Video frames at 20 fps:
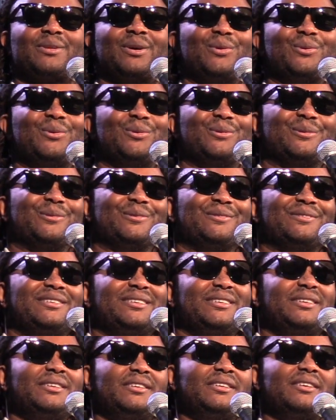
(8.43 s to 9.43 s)
Oh,
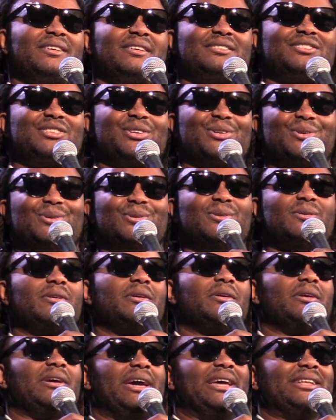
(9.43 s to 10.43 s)
so
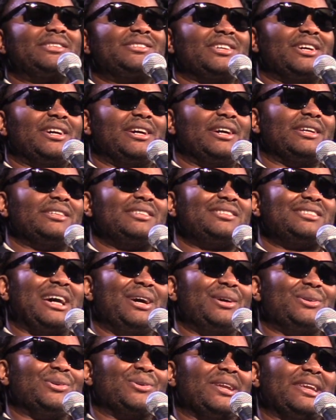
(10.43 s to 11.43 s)
it's
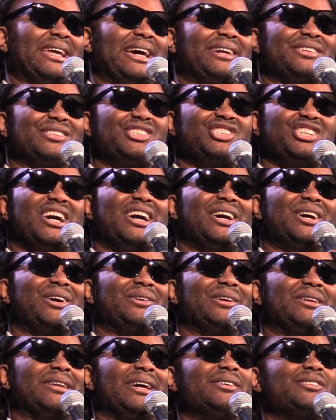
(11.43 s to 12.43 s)
titled Like a
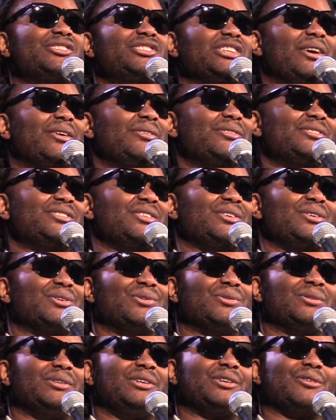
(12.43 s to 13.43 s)
Child, and Like a Child is the
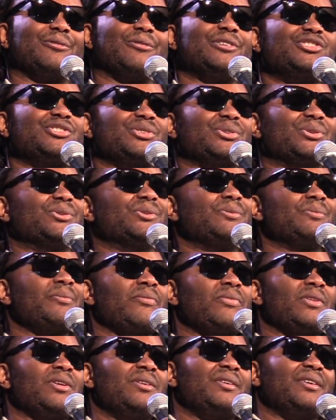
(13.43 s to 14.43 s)
only original
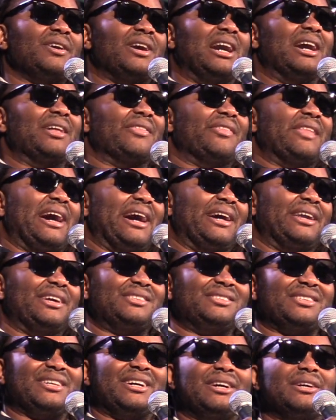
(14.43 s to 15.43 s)
on that.
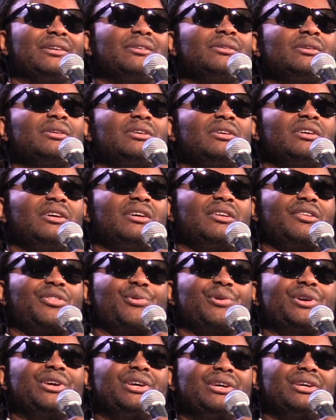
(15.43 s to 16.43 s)
It's
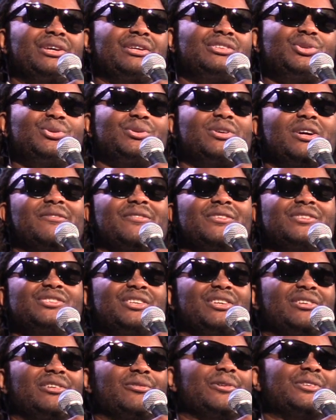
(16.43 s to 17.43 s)
two covers
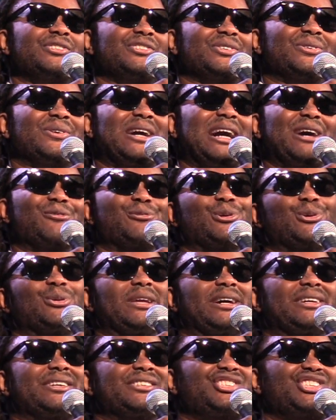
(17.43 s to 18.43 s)
and an original. I wrote
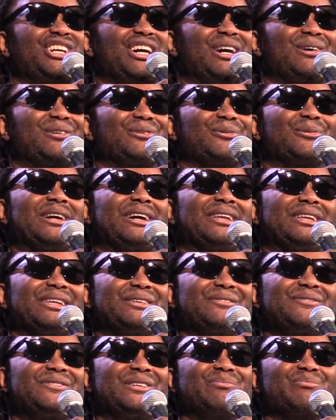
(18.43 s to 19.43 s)
Like a Child when I
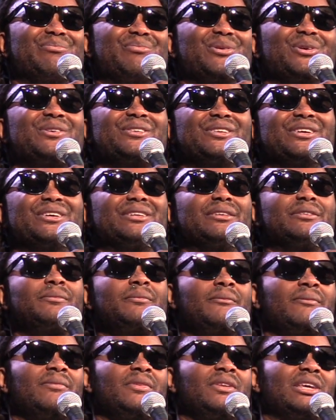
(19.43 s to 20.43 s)
lived in Brooklyn.
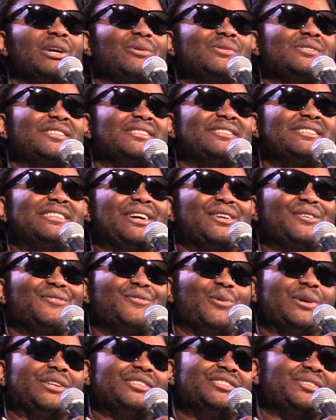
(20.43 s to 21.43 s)
It was the dead
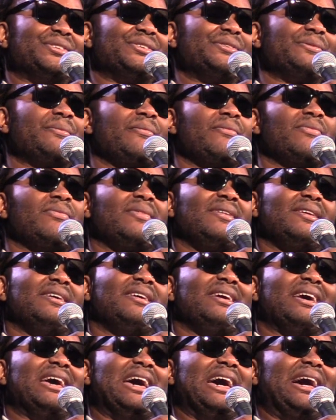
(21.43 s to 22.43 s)
of winter,
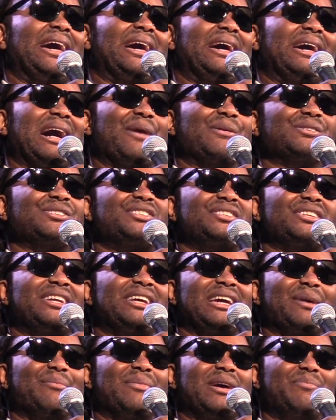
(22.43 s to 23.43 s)
and I was
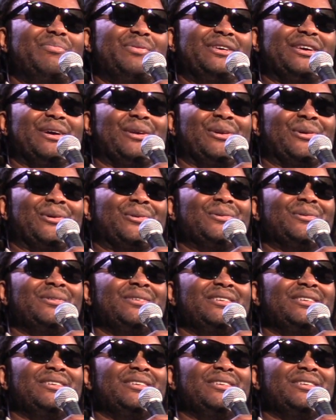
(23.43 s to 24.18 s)
sitting at my piano